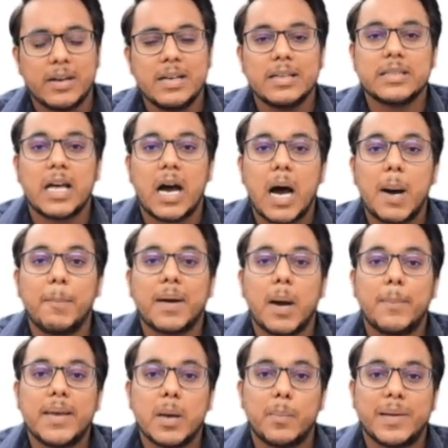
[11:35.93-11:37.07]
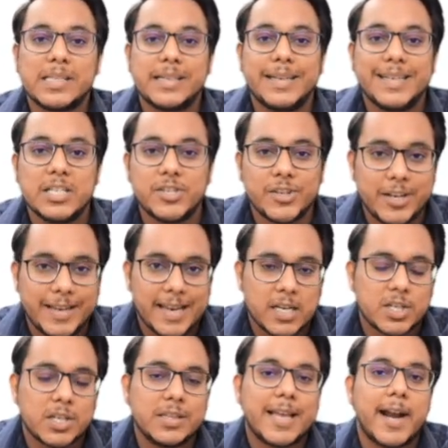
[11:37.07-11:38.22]
the upcoming presidential
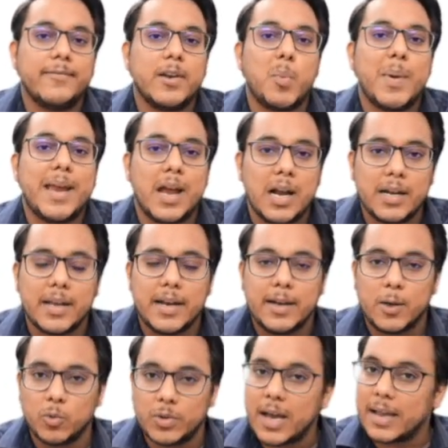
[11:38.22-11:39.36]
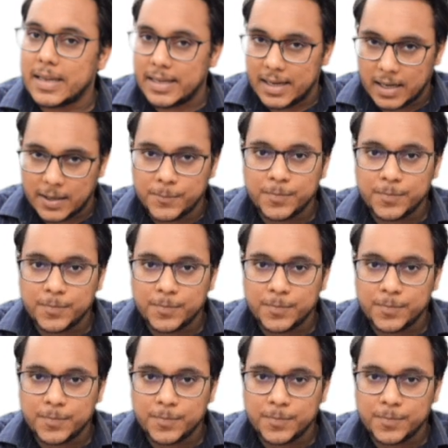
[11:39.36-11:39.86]
election that will be held into the Iran.